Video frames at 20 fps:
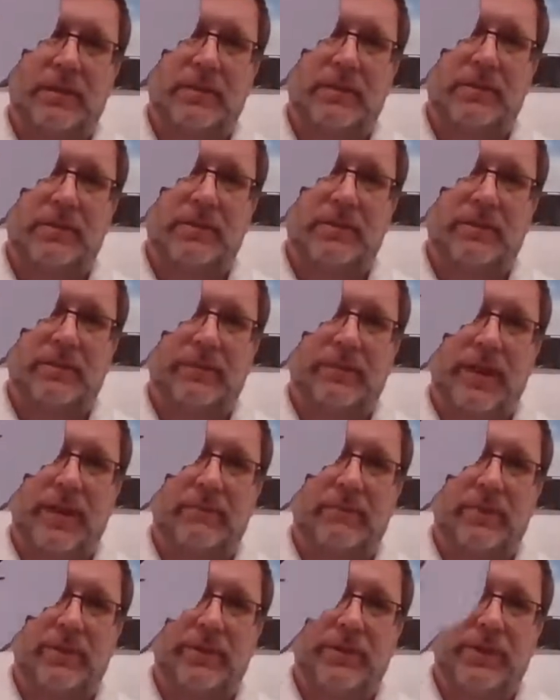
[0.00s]
So
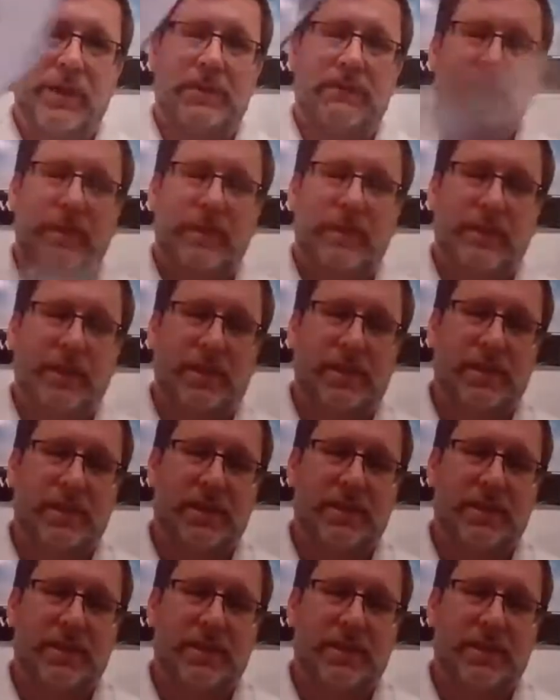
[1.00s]
divide both sides by 6.